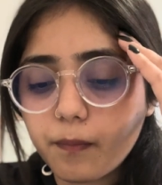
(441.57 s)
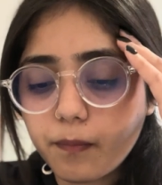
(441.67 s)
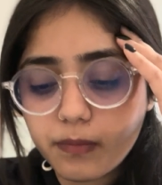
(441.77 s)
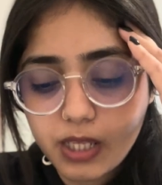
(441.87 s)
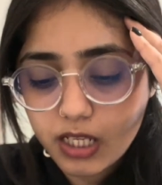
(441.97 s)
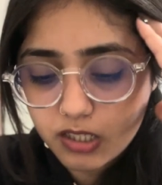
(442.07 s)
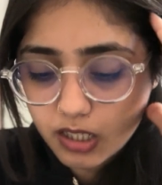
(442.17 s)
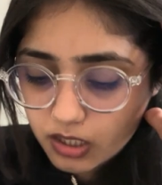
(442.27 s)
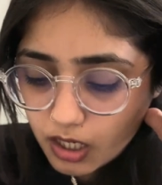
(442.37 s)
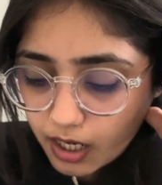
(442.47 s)
That's
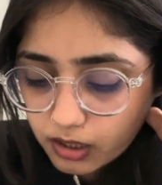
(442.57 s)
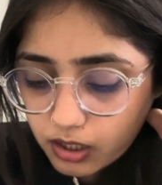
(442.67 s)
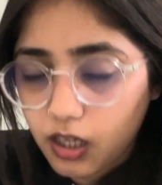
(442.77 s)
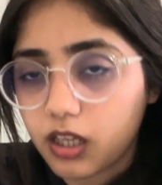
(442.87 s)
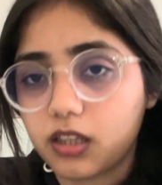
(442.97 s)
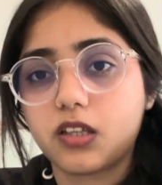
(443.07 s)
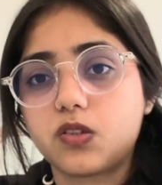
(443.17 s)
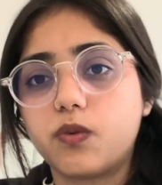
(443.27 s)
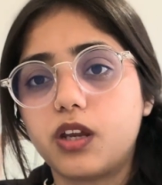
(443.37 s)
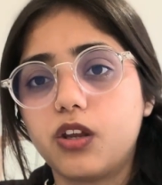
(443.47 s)
it. I think in this
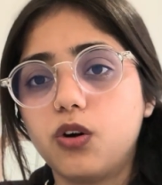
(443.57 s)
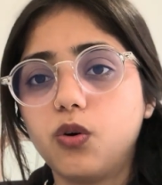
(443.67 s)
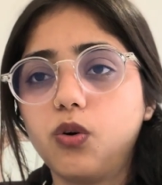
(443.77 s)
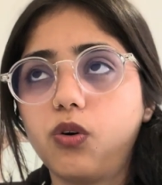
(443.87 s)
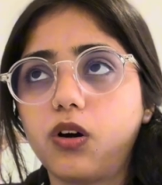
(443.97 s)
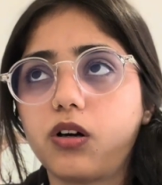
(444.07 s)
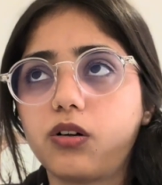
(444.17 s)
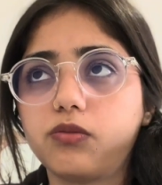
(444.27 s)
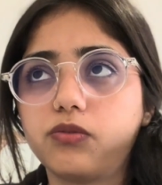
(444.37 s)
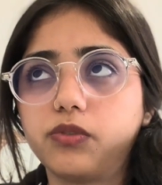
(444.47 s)

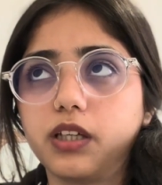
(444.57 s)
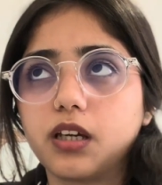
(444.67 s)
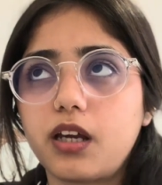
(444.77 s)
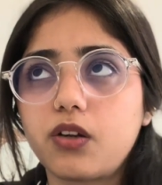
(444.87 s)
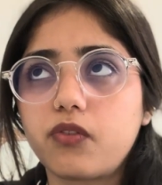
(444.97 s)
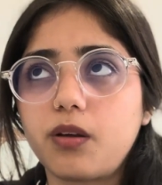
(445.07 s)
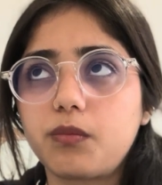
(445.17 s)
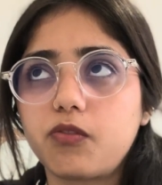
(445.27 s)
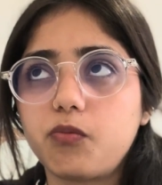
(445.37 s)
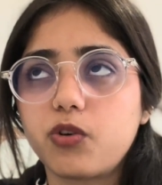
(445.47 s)
video we kind of summed
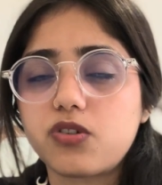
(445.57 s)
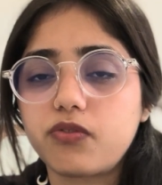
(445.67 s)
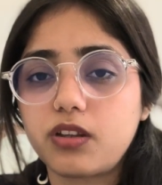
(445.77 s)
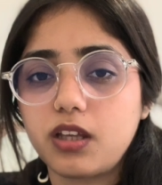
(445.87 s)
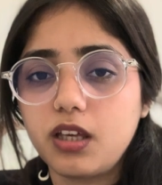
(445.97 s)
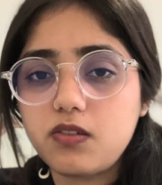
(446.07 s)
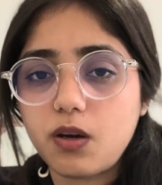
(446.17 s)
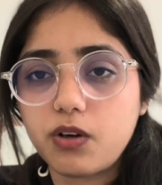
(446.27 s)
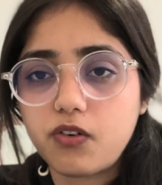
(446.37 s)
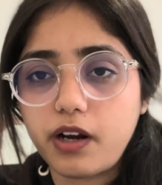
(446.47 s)
up most of the things. I
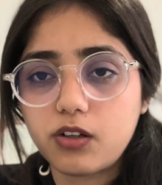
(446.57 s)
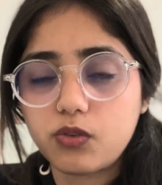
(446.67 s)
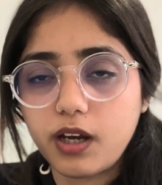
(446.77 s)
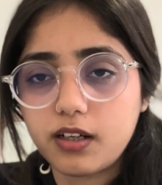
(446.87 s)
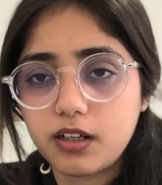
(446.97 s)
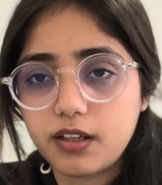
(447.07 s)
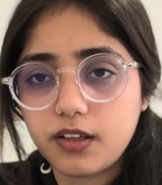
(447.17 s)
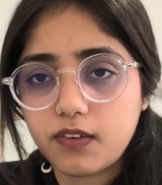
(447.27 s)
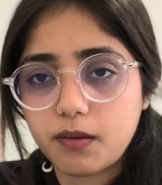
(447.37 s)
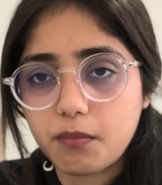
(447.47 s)
will try to edit
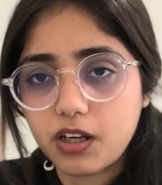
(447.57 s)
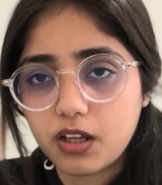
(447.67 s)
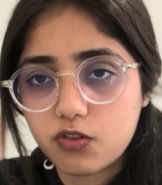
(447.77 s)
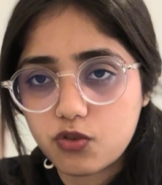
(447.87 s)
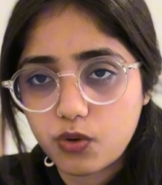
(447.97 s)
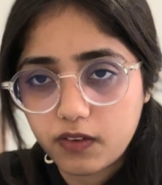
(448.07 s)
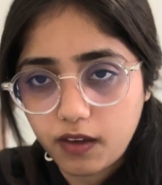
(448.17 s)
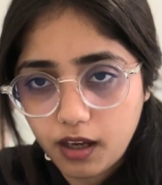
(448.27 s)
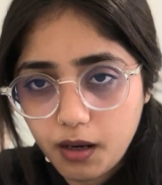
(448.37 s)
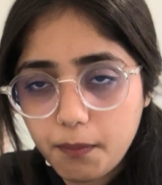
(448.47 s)
this and make it as short as I
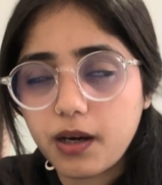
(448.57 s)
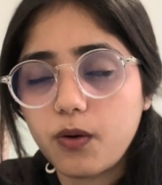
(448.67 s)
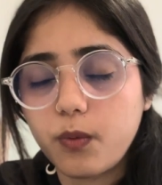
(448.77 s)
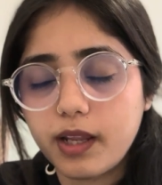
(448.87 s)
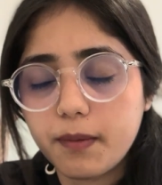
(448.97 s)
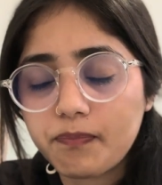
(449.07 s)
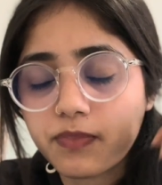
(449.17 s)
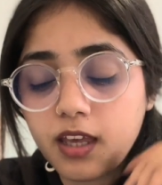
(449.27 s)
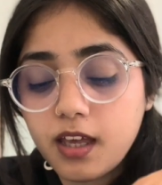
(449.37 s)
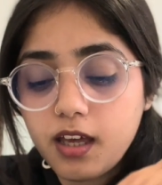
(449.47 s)
can, but well,
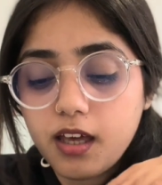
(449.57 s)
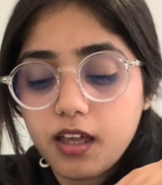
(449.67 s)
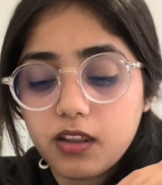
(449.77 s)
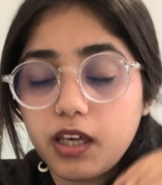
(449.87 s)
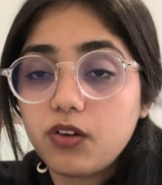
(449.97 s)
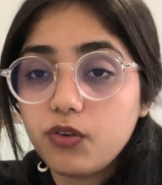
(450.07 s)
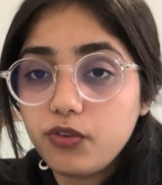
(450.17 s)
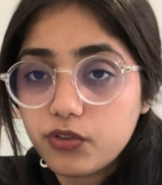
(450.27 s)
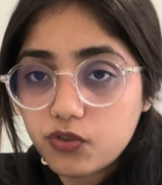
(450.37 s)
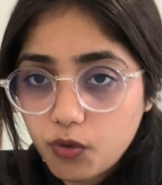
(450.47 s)
thank
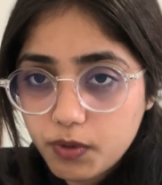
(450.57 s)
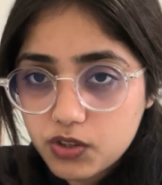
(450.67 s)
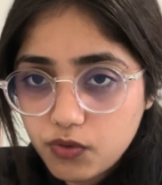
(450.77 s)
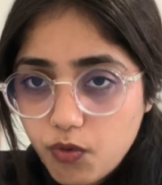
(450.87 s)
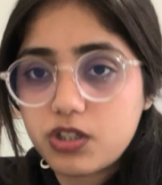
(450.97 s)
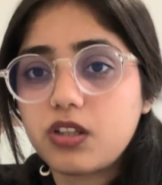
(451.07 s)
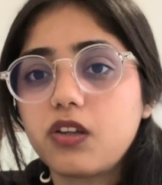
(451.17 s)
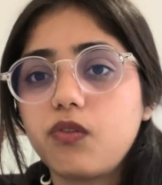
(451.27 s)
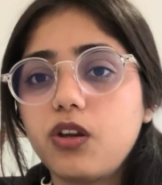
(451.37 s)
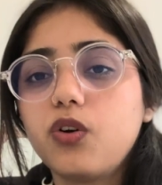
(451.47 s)
you so much for watching this
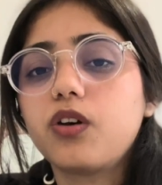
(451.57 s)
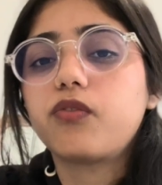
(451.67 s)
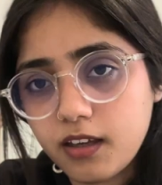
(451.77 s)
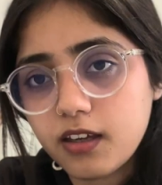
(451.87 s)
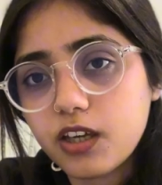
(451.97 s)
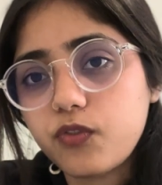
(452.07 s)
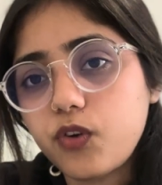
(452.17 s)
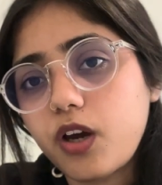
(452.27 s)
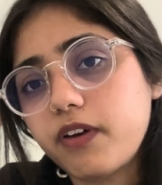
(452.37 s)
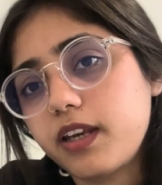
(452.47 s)
video. If you
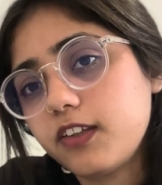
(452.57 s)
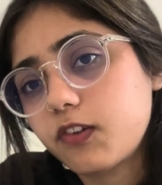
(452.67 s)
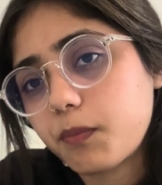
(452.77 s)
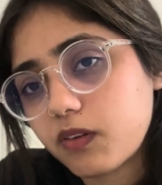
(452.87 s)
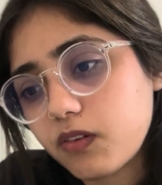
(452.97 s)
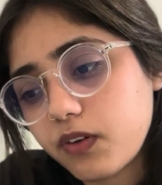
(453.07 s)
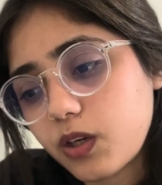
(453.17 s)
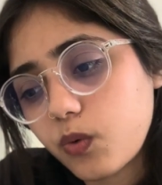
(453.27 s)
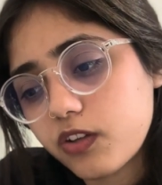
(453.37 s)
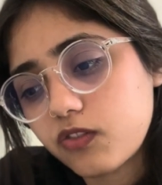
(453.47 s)
have any specific
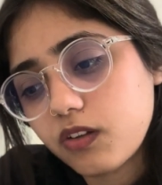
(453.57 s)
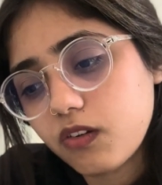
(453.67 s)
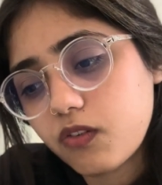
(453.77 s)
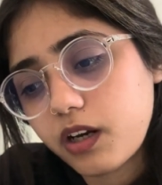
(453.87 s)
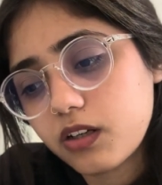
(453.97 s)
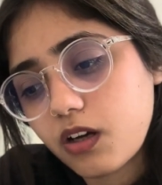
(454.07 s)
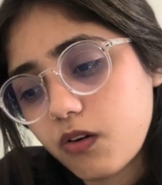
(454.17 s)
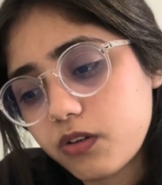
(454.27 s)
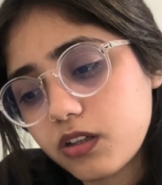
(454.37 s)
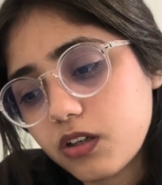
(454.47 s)
questions, write
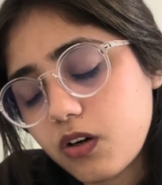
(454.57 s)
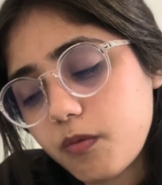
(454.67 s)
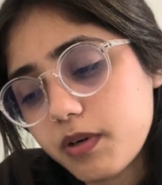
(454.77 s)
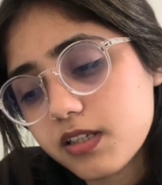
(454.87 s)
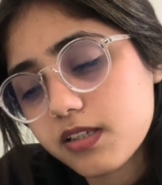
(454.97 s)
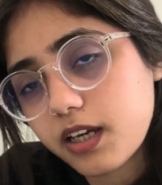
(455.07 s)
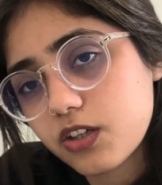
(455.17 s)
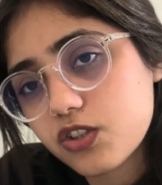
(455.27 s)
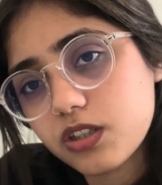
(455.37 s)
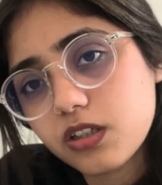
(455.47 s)
down in the comment
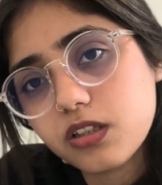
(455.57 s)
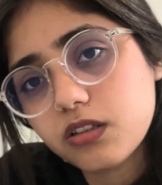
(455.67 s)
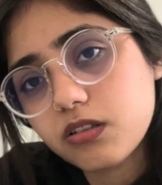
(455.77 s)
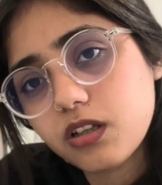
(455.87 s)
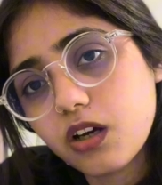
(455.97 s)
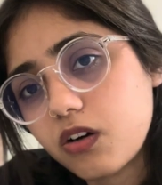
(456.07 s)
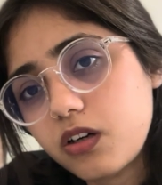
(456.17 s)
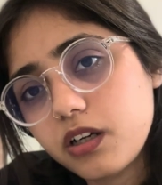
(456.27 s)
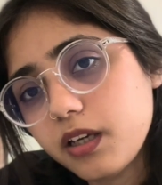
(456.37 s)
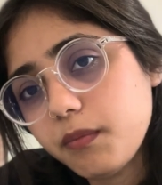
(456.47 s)
section or
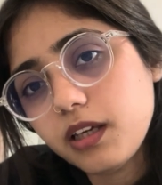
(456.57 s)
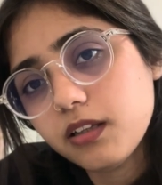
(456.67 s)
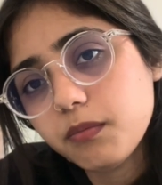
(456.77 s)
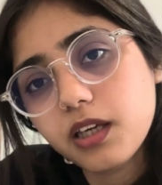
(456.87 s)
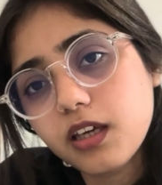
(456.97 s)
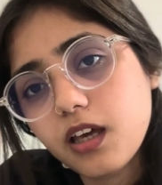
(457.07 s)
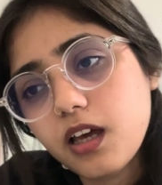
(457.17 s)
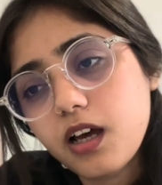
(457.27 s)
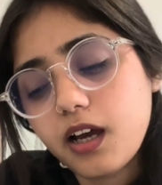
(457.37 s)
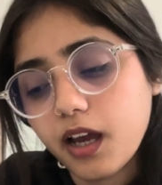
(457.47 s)
email me,
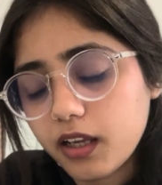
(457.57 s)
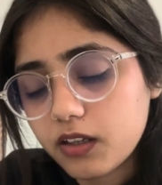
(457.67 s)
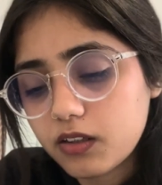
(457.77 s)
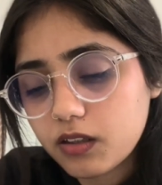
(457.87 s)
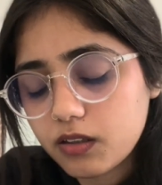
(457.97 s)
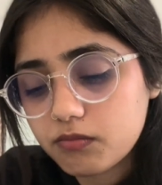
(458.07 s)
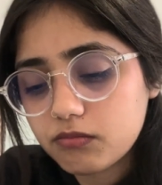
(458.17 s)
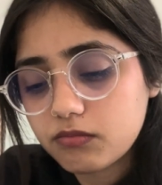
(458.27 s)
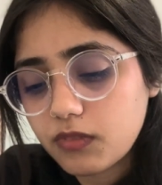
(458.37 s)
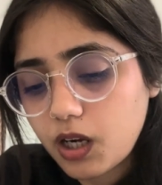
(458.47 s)
and
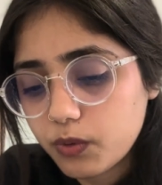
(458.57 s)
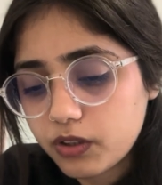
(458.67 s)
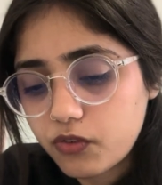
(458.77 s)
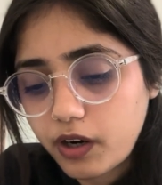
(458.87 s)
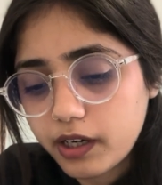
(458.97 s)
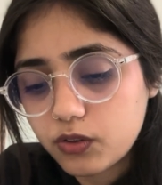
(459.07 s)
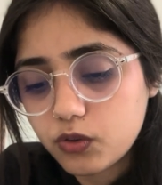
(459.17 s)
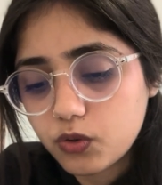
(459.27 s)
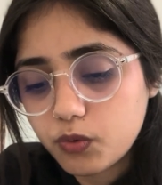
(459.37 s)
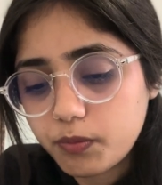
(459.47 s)
I will try to
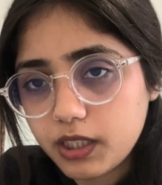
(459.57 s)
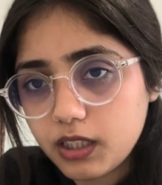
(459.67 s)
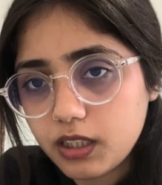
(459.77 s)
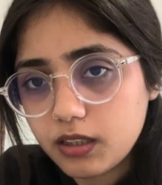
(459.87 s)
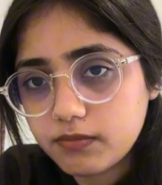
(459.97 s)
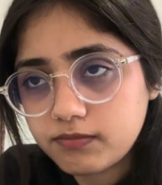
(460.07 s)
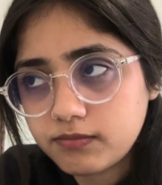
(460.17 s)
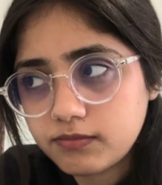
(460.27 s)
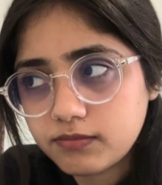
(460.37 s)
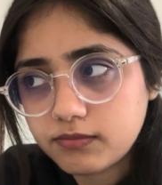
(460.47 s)
be
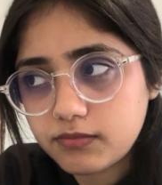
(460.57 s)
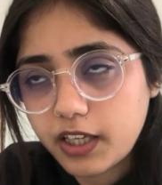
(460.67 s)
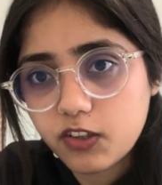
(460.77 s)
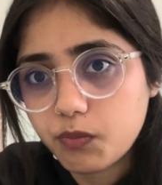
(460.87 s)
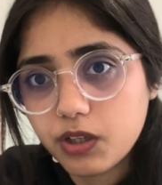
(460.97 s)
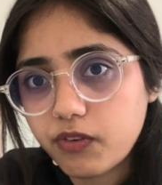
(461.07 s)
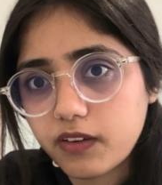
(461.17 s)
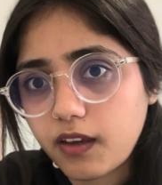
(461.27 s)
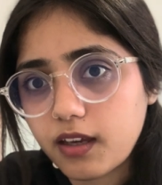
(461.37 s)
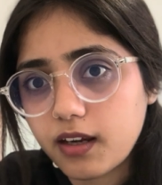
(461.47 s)
as brief as
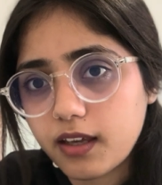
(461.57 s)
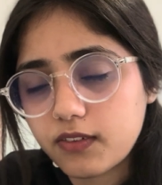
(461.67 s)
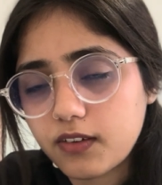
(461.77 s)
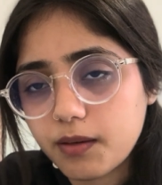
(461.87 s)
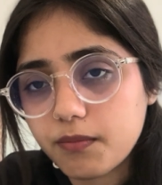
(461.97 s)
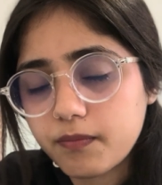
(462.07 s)
I can next time.